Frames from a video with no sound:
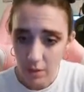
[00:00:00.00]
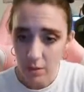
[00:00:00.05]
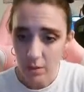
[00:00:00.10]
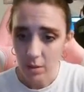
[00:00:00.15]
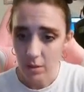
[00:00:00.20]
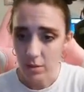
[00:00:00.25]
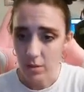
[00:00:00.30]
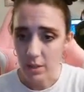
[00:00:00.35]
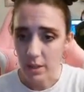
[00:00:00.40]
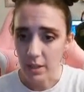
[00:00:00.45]

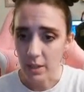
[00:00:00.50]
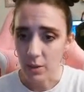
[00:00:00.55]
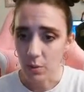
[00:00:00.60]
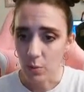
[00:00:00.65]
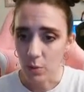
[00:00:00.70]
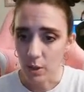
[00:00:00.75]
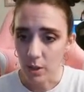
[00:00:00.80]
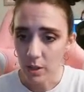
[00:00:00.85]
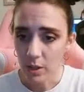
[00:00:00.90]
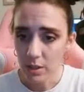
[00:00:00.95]
Looks like it
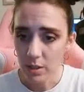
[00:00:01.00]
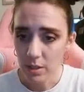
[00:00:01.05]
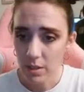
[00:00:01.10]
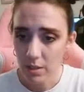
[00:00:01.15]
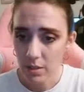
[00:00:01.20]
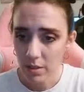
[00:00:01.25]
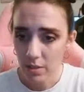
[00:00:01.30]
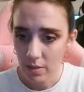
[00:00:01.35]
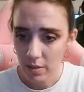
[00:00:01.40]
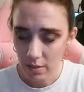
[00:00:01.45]
worked.
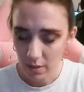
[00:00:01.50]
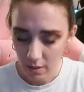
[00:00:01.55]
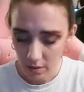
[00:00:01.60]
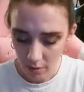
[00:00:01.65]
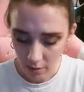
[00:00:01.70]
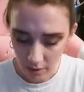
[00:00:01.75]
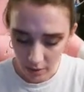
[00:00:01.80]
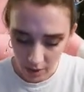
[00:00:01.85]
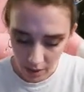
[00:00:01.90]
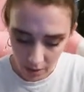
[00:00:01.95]
There
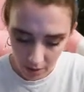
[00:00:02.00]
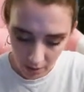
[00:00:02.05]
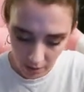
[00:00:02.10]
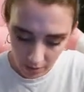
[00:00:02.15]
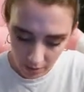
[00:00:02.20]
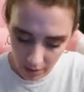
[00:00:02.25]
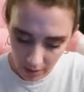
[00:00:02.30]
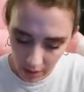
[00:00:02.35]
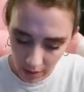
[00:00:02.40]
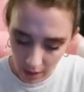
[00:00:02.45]
we go.
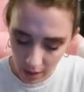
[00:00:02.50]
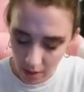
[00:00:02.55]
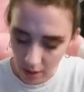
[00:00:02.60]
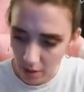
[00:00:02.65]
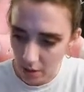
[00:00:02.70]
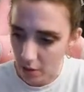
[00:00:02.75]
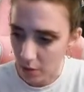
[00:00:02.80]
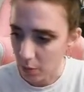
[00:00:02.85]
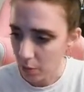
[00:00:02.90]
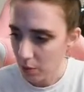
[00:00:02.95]
An
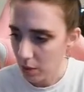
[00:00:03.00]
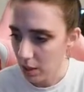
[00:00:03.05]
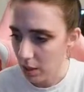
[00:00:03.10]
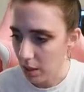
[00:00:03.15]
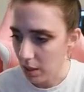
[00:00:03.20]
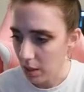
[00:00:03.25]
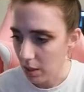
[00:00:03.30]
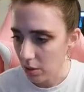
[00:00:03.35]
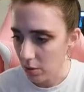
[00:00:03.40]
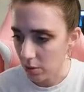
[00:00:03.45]
ear.
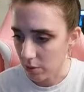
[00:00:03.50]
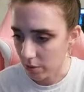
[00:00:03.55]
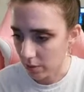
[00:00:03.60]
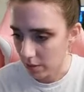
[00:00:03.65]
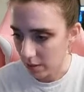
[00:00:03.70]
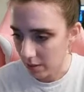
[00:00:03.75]
Woo!